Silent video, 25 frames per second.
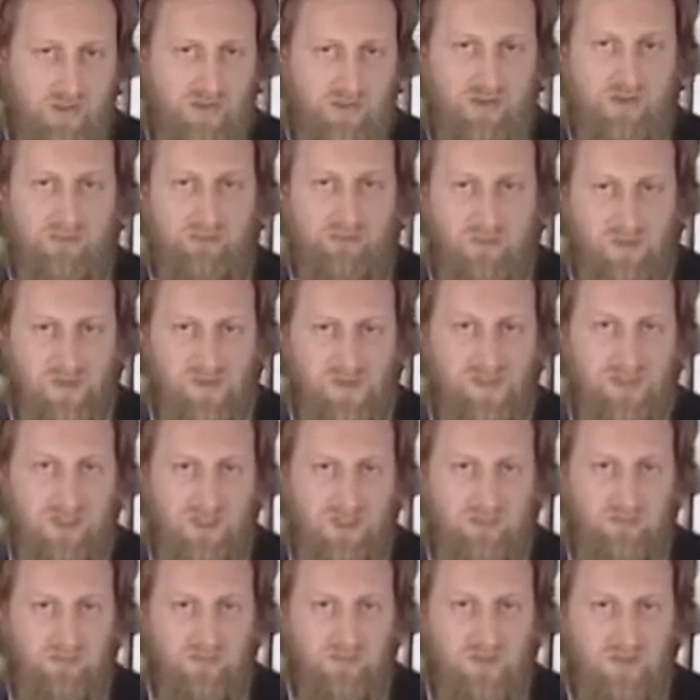the
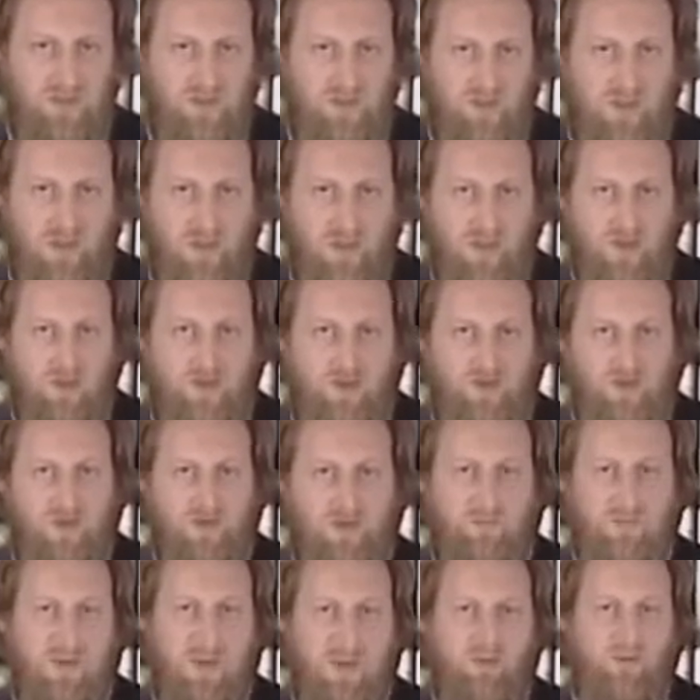Muslims
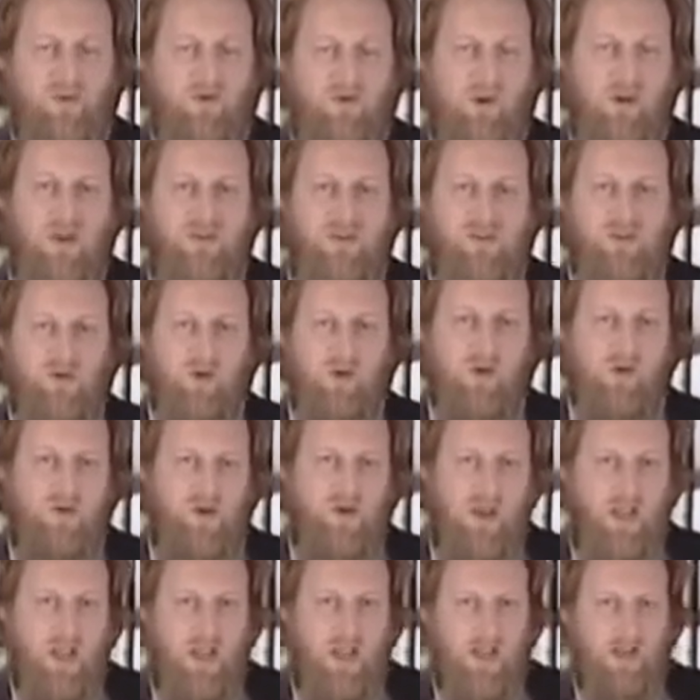to memorize the
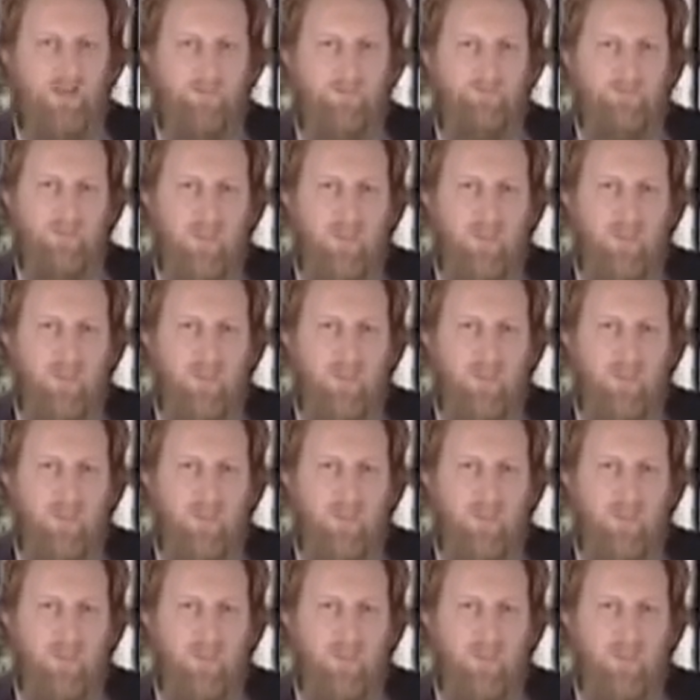Qur'an.